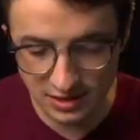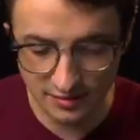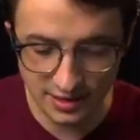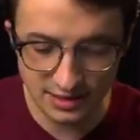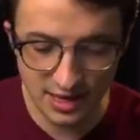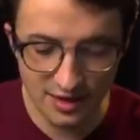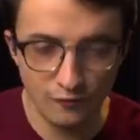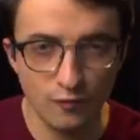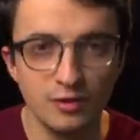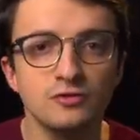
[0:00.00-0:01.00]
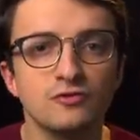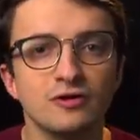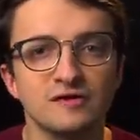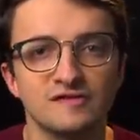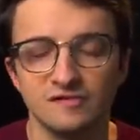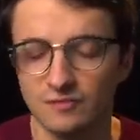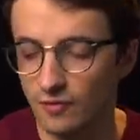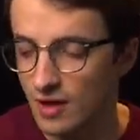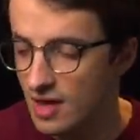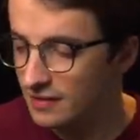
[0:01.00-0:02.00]
it. They did have one criticism,
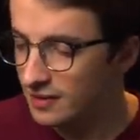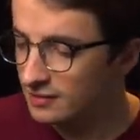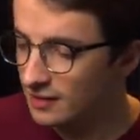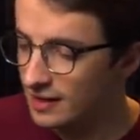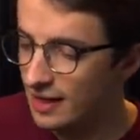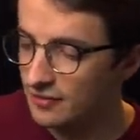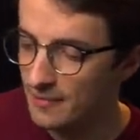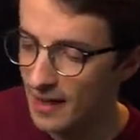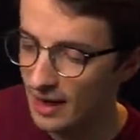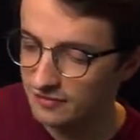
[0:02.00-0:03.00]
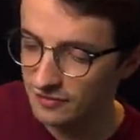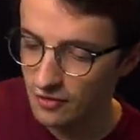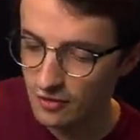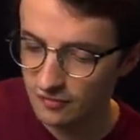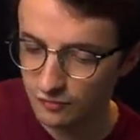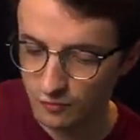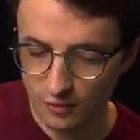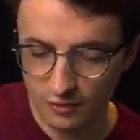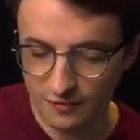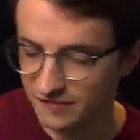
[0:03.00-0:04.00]
though. They didn't like how the backs of the cards were
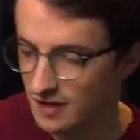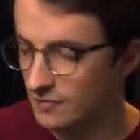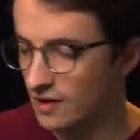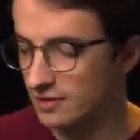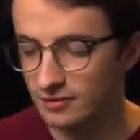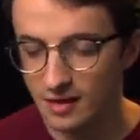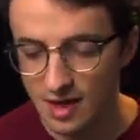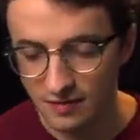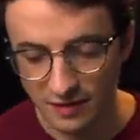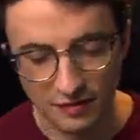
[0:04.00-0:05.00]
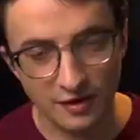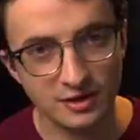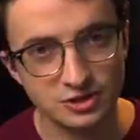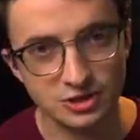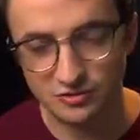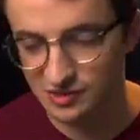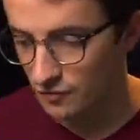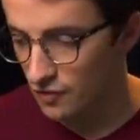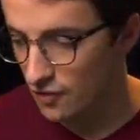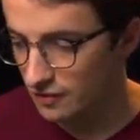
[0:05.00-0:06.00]
all the same color. They thought I should use some
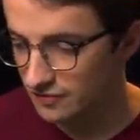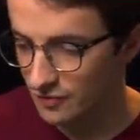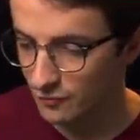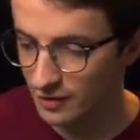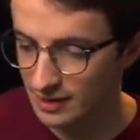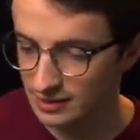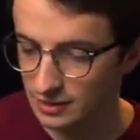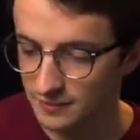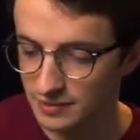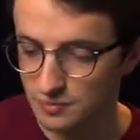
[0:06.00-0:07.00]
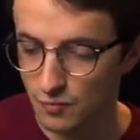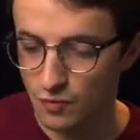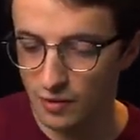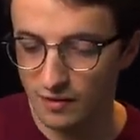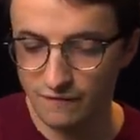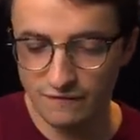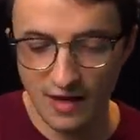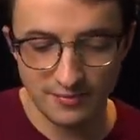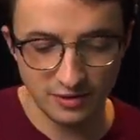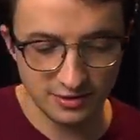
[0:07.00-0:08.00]
cards that were a little bit more
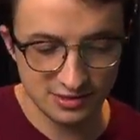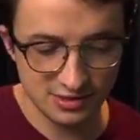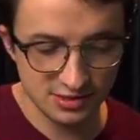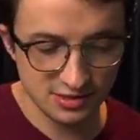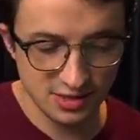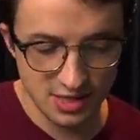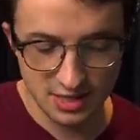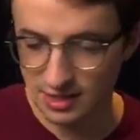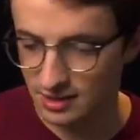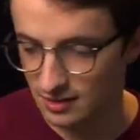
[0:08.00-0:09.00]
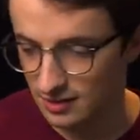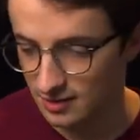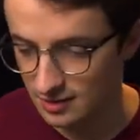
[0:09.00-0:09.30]
fabulous in